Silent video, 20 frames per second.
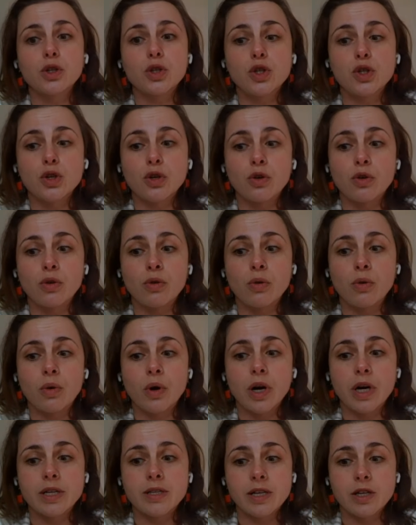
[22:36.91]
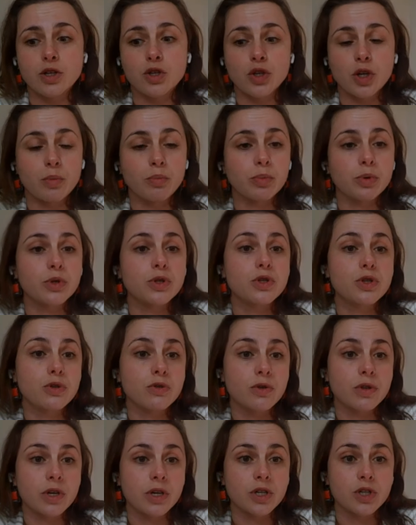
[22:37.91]
to essentially
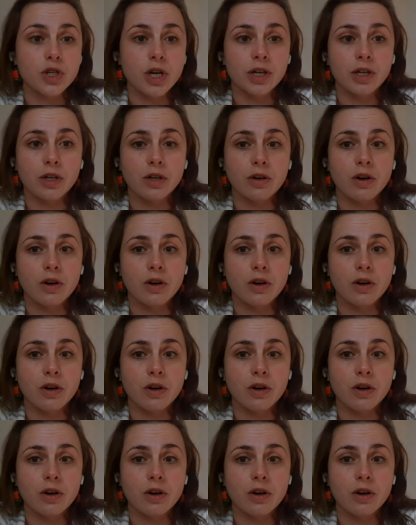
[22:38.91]
pursue the agenda